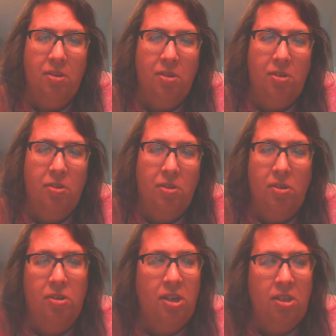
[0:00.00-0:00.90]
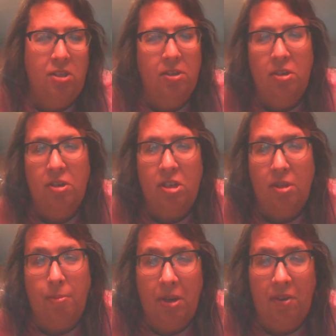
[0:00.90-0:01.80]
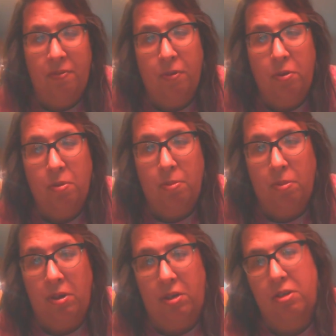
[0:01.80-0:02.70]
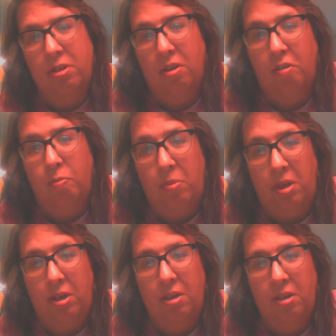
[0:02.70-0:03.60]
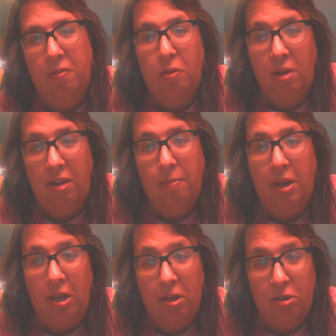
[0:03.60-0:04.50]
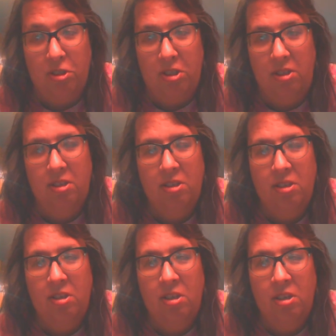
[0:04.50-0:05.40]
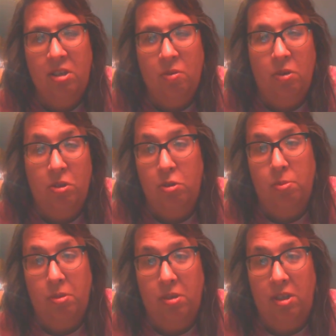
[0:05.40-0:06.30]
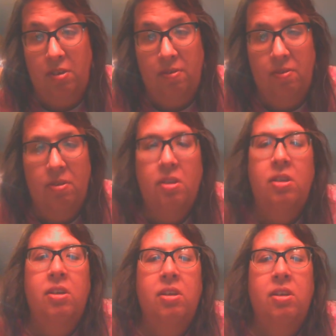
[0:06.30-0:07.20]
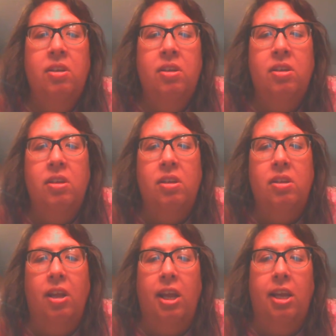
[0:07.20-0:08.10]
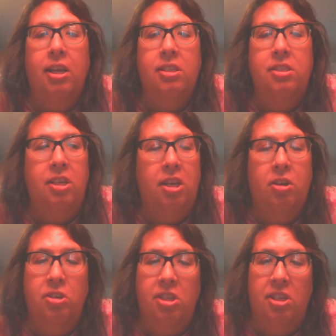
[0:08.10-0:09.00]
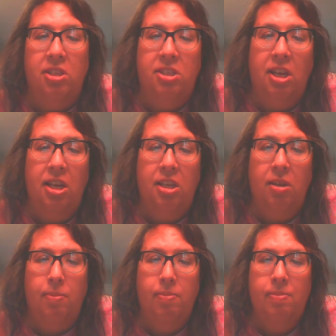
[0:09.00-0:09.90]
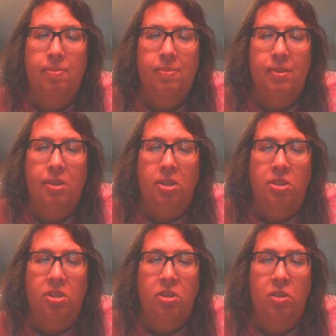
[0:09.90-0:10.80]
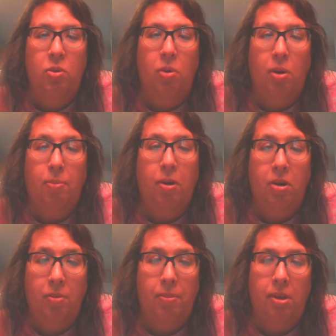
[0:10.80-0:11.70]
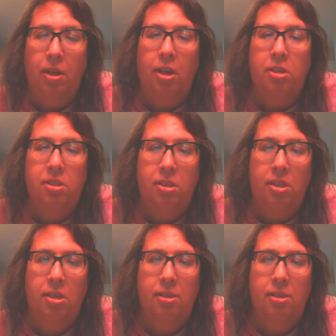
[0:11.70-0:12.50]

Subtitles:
You're not the main focal point of me. If you have my energy, ones who believe that has the energy inside them, because you are part of me, actually.